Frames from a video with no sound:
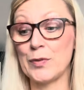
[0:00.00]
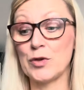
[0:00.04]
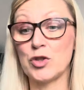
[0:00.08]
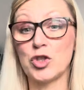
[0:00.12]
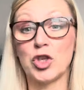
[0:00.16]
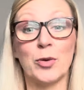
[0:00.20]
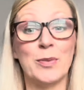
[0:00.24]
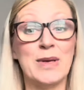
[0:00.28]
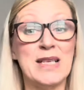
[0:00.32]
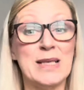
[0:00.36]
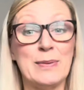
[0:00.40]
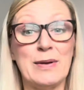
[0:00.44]

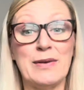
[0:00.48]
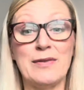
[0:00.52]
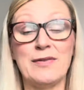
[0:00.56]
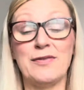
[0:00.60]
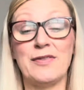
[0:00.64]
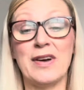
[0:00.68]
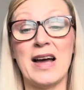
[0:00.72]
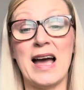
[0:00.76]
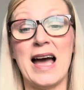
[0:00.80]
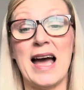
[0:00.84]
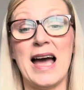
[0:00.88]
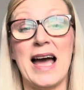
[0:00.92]
Tummy's been
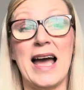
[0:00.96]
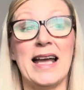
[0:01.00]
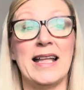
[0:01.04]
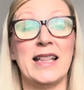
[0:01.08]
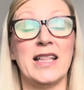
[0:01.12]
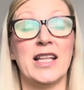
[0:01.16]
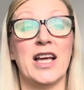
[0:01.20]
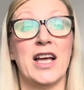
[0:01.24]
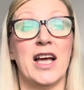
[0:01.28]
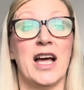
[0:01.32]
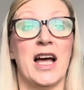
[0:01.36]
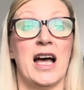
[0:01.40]

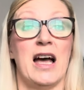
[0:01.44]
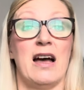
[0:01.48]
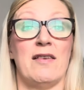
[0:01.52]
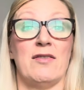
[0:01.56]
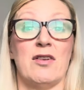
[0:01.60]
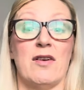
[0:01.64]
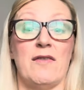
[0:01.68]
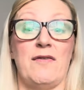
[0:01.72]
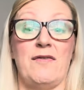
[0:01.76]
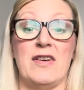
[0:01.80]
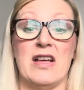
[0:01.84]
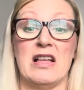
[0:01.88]
fine. I've
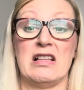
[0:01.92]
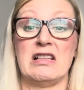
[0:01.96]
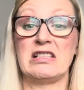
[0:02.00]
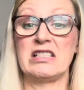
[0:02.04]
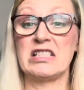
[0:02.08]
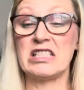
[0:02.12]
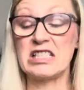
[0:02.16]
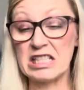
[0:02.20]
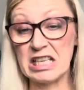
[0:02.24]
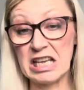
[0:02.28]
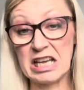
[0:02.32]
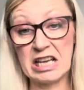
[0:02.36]
not felt
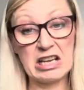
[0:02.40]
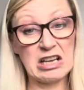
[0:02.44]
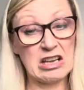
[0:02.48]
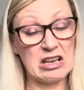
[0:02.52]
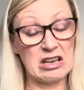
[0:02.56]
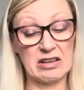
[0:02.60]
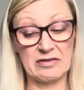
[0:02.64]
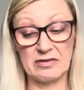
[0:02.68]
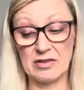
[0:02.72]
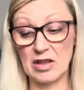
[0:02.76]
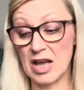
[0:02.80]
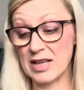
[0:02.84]
sick.
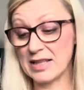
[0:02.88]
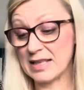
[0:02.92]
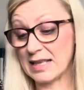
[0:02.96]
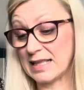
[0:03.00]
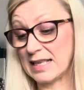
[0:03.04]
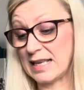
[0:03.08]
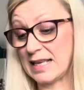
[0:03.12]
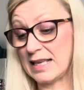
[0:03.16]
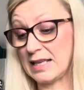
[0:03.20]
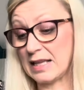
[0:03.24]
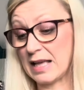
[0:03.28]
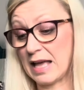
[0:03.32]
I've not had
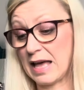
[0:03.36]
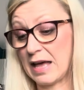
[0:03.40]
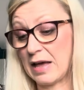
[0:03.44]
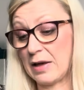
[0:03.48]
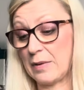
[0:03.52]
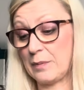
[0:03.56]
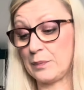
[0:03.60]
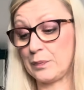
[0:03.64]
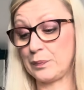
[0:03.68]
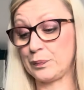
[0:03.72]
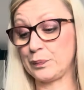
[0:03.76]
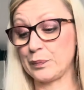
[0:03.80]
any
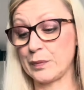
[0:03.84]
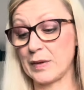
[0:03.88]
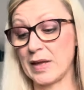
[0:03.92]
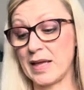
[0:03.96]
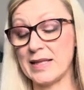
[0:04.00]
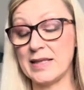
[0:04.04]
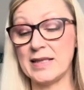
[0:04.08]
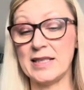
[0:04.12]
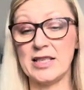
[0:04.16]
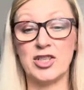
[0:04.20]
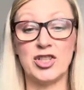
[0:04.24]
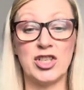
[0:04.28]

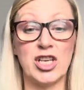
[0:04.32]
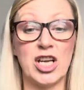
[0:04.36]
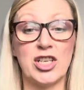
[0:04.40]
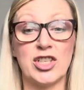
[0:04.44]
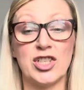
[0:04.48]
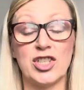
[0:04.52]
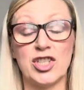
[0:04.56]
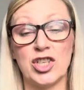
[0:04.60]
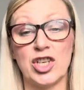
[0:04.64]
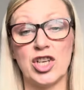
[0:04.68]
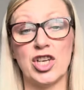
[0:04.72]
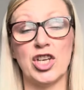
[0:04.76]

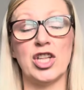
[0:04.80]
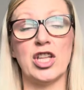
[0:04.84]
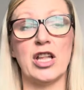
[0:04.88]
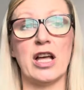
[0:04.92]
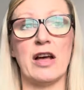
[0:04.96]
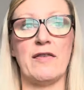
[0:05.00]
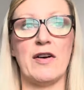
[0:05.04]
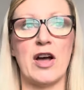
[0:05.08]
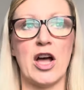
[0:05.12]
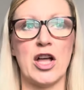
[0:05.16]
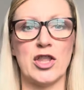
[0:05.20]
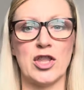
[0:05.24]
indigestion.
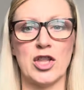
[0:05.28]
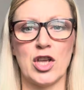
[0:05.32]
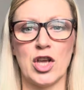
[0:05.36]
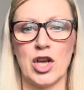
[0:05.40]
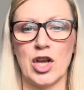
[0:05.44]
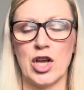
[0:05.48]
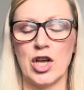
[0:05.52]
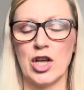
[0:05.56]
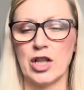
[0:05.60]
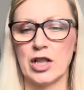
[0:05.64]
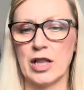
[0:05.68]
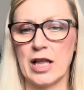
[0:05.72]
I've had
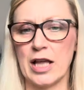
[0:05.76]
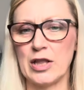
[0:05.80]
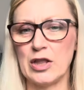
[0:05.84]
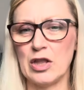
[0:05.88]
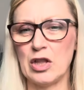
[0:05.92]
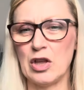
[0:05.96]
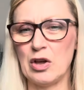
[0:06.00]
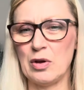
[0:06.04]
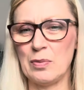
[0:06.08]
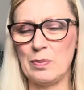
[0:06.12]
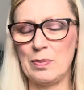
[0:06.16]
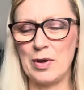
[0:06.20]
like
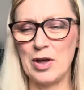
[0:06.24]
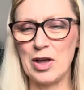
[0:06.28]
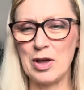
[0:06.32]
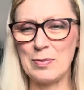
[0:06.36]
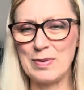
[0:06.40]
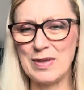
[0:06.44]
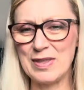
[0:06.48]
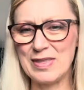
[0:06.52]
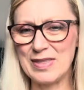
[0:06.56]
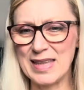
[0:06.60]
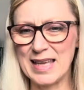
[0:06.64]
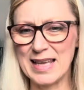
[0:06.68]
no
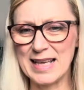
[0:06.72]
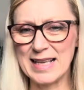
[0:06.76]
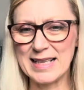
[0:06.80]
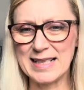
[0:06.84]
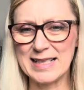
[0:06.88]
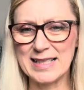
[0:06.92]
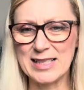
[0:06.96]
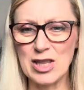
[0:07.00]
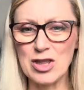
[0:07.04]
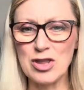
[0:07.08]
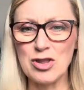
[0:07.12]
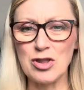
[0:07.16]
burpy
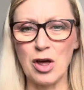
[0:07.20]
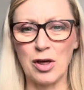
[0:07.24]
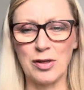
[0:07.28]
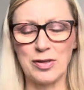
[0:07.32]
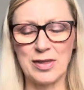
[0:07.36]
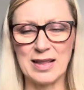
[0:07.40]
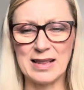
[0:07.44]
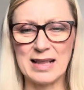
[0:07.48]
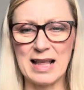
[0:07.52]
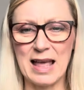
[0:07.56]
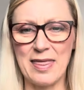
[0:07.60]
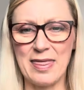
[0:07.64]
things,
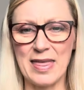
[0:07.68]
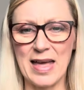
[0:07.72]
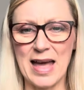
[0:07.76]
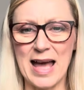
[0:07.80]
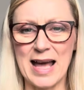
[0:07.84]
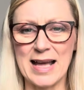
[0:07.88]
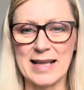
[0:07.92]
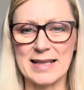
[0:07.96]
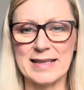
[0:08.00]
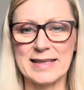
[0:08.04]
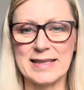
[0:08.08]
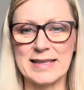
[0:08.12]
nothing like
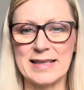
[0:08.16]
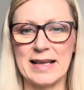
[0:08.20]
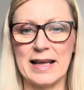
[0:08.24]
that.